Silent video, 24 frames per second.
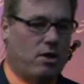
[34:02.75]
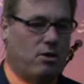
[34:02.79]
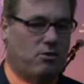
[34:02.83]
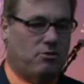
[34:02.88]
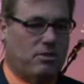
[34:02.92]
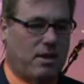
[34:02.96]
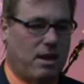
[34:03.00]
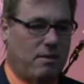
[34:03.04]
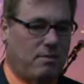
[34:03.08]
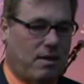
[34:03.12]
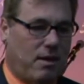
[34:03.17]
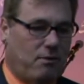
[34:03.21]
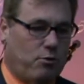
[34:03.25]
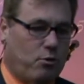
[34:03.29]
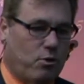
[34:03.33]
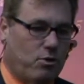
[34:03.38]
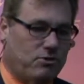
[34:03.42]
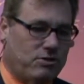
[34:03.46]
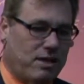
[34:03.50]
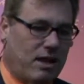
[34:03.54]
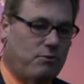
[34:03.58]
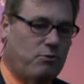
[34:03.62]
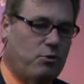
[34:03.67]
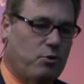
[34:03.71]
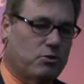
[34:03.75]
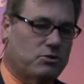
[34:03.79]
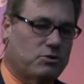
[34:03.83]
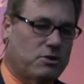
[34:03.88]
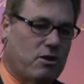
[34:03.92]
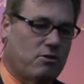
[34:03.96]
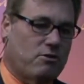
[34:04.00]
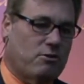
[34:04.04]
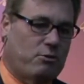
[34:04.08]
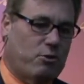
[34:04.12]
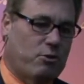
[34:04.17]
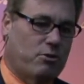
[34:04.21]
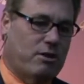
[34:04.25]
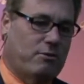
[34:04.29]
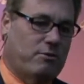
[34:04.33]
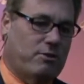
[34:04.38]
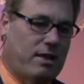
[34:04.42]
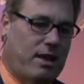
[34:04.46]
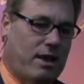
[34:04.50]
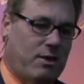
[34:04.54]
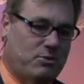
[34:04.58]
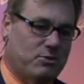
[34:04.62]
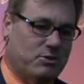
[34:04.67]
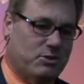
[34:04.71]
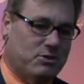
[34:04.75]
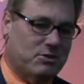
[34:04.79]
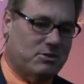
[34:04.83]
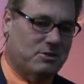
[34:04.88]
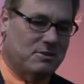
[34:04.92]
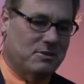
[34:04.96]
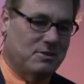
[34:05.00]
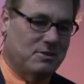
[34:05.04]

Ghost same night. Four, sang four songs, four different languages.